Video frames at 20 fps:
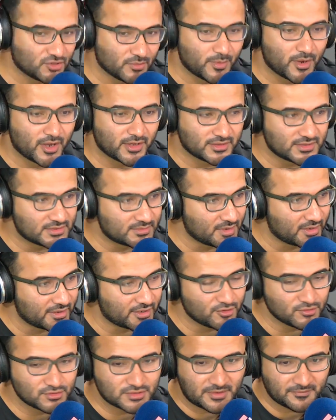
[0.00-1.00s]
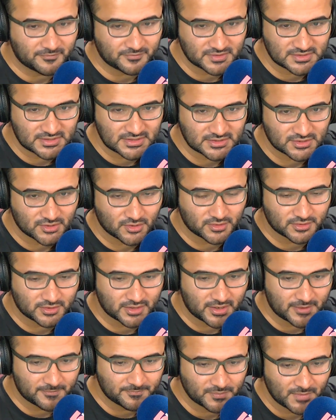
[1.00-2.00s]
Dubai, there's a huge emphasis on
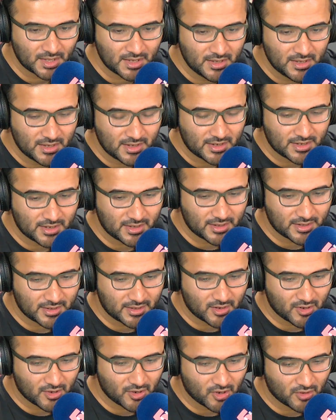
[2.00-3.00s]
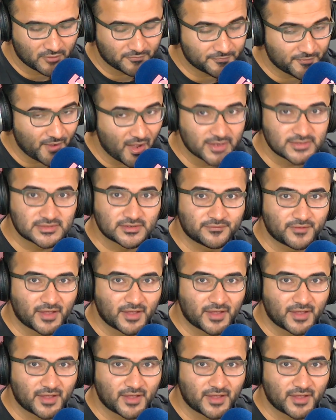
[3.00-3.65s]
um, uh, on Pfizer